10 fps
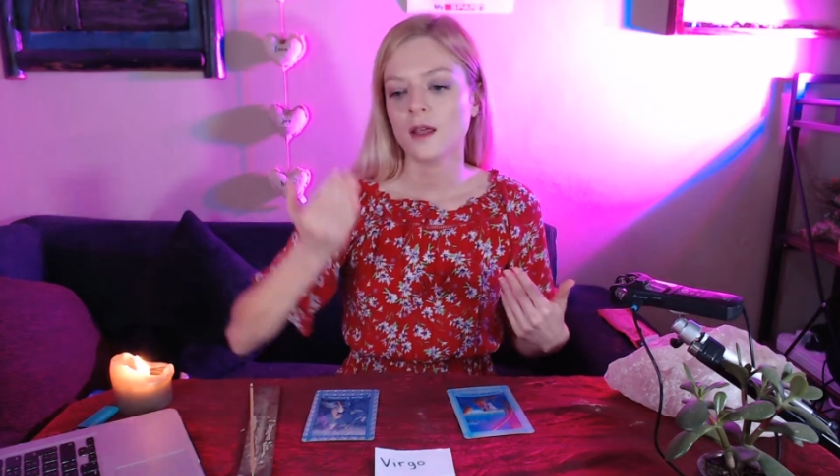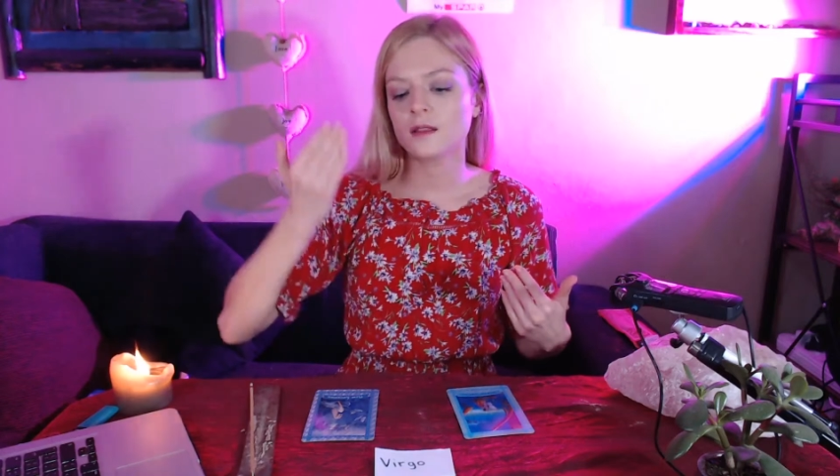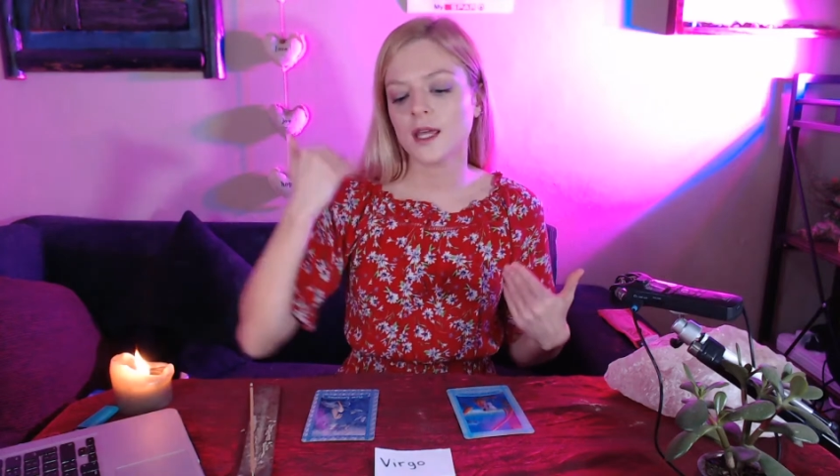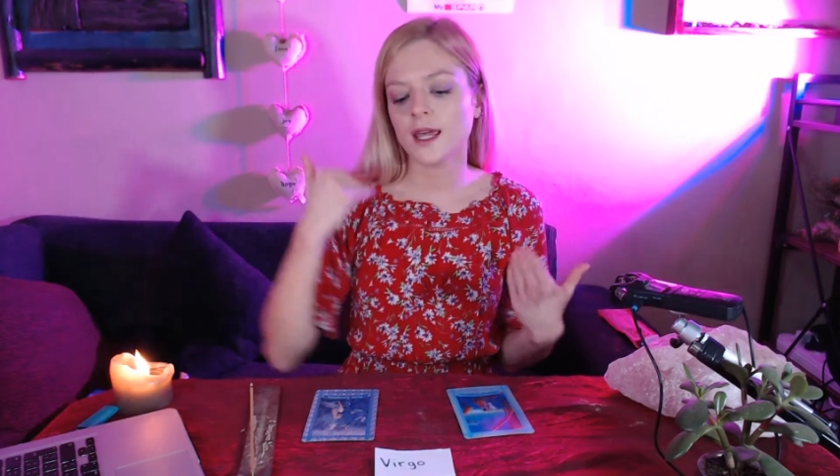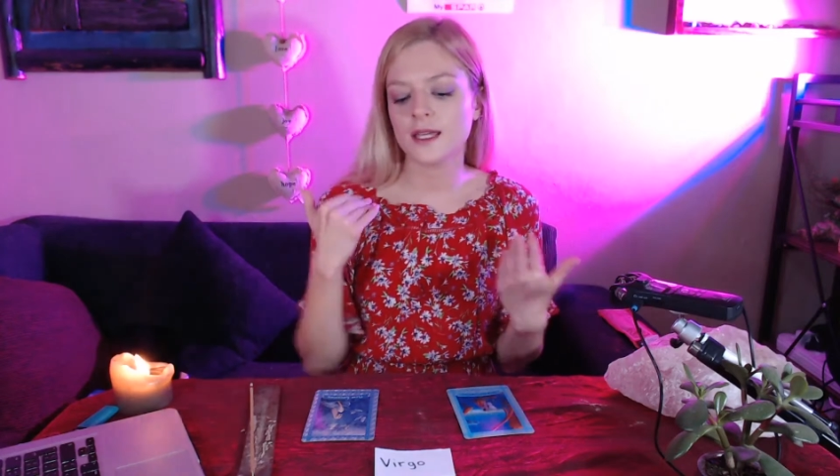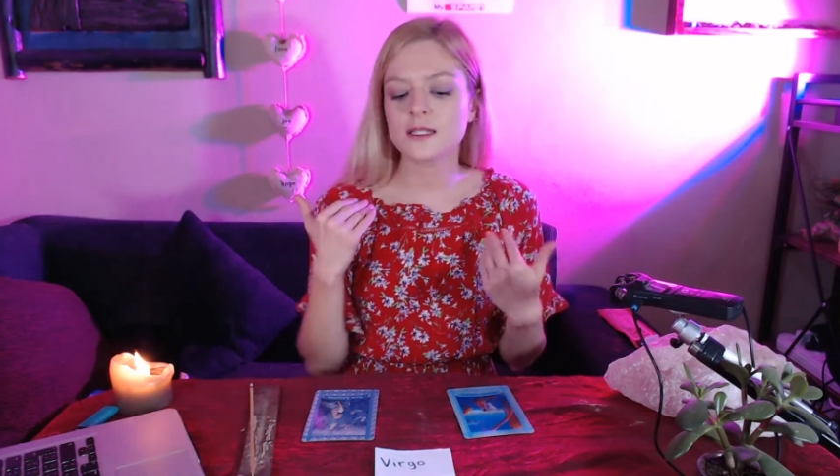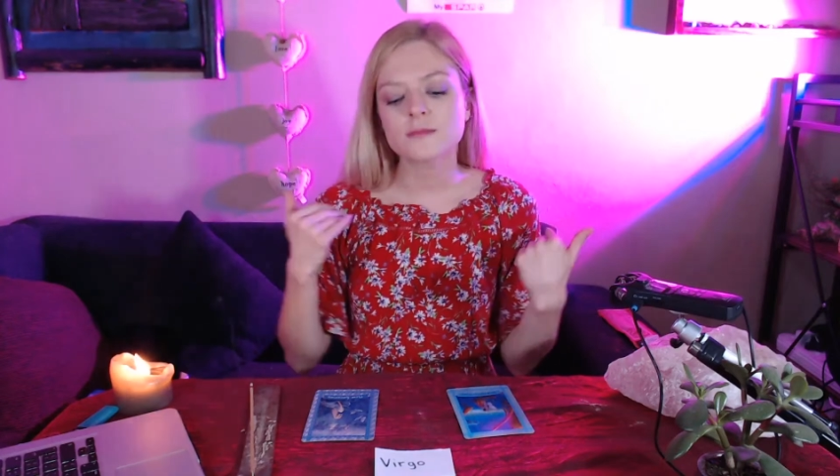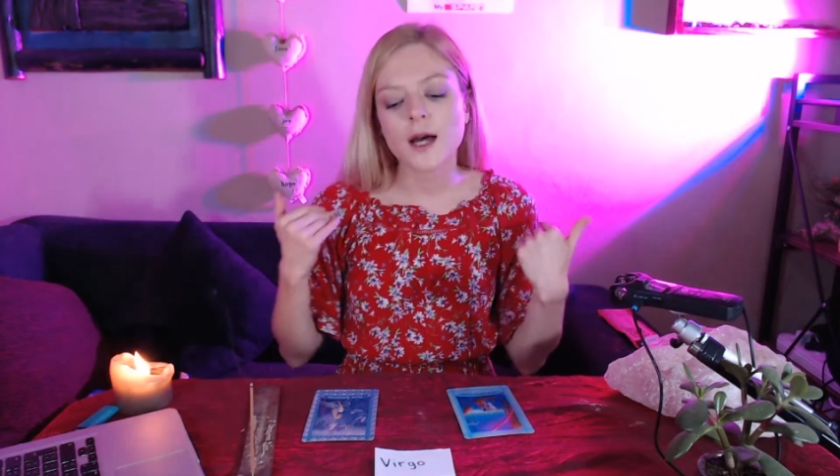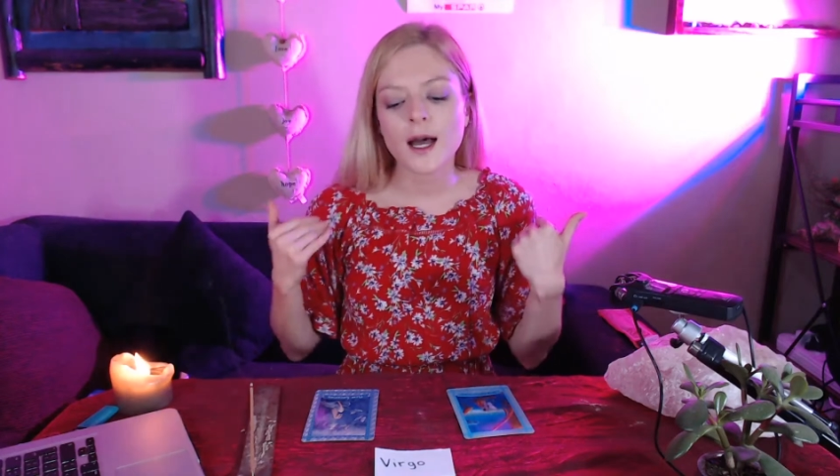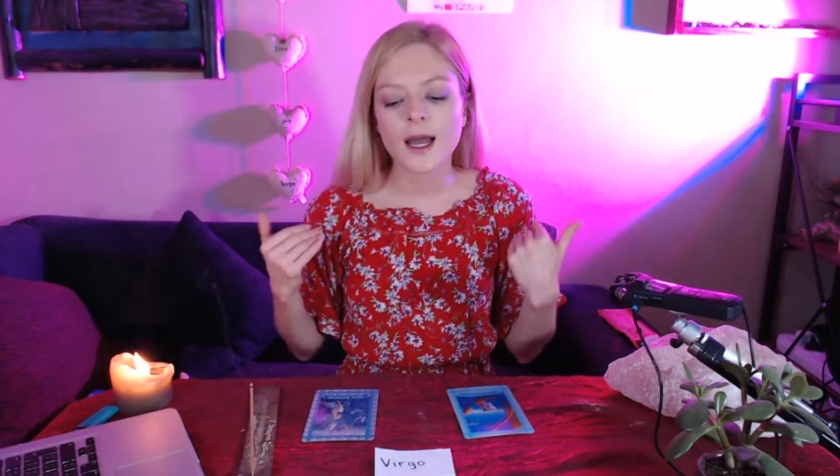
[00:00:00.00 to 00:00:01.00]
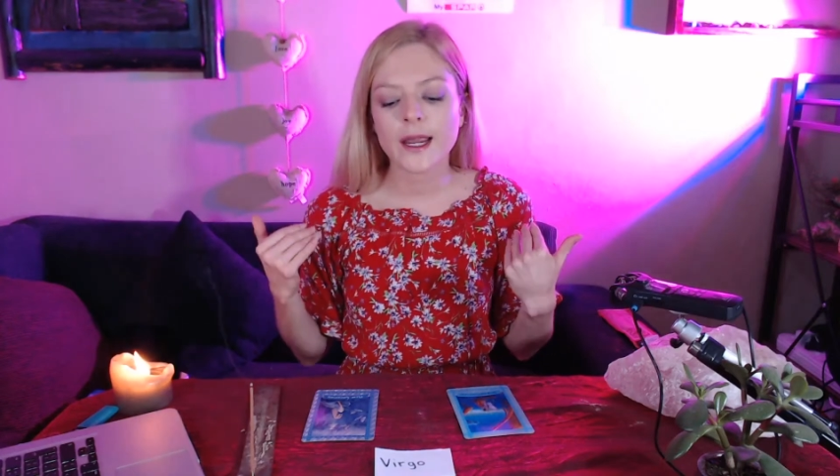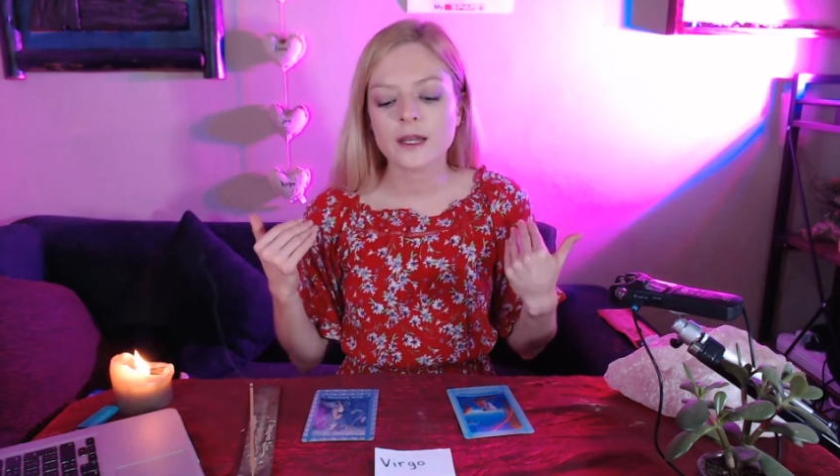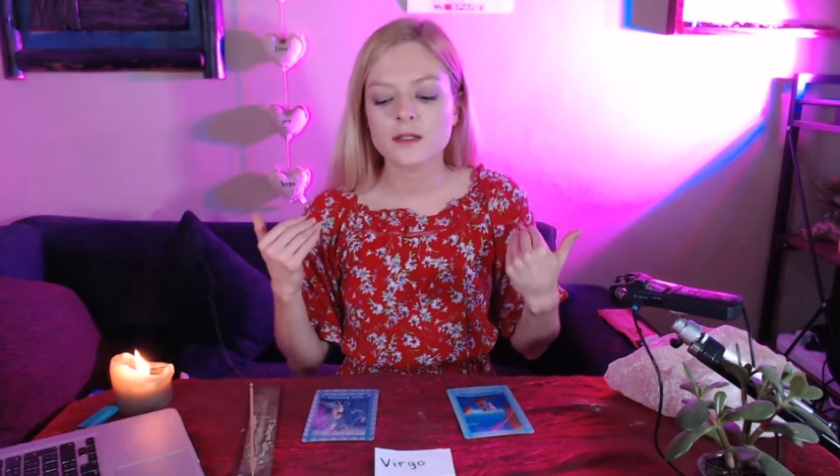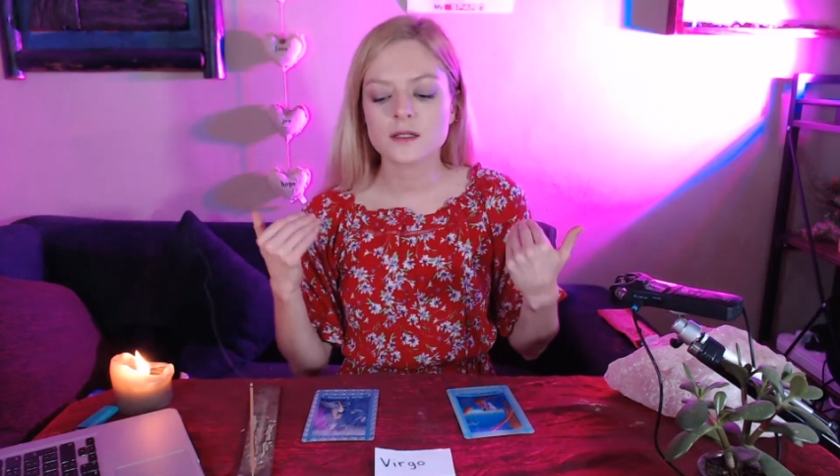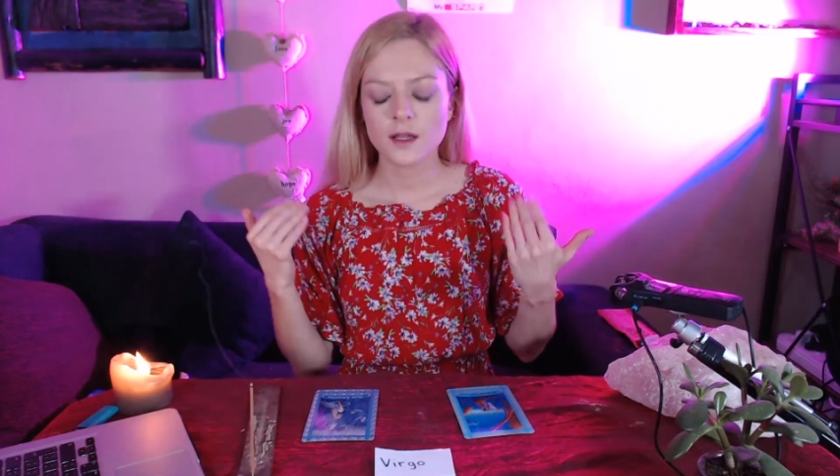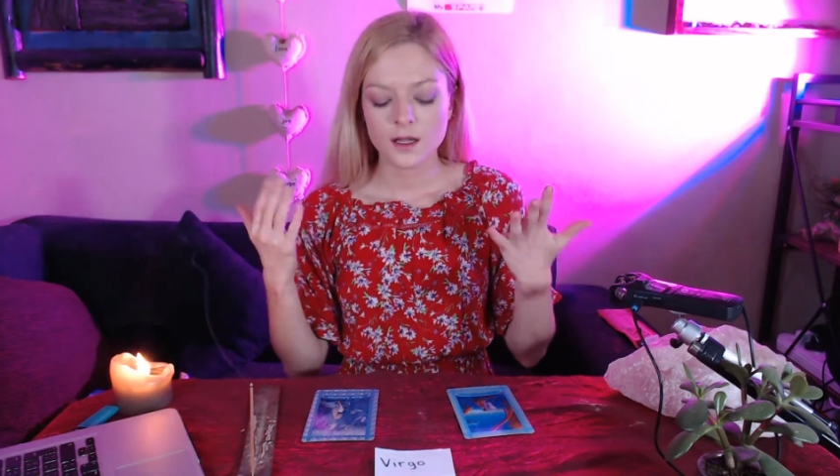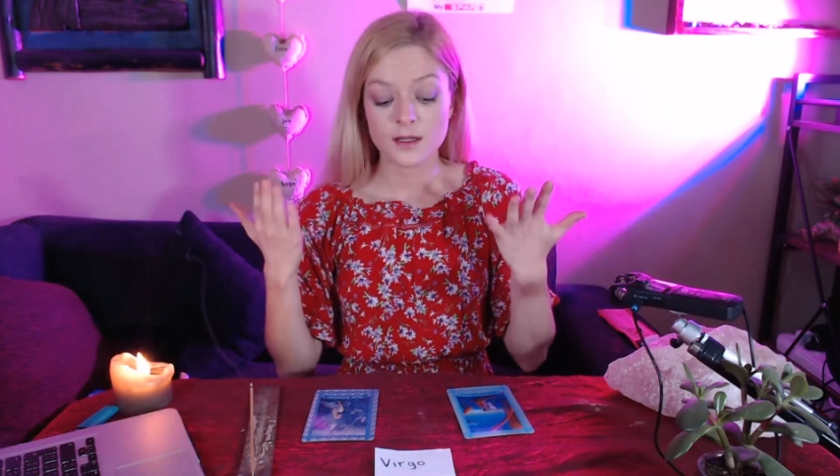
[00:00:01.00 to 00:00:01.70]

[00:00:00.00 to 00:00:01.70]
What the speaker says: the hidden mind,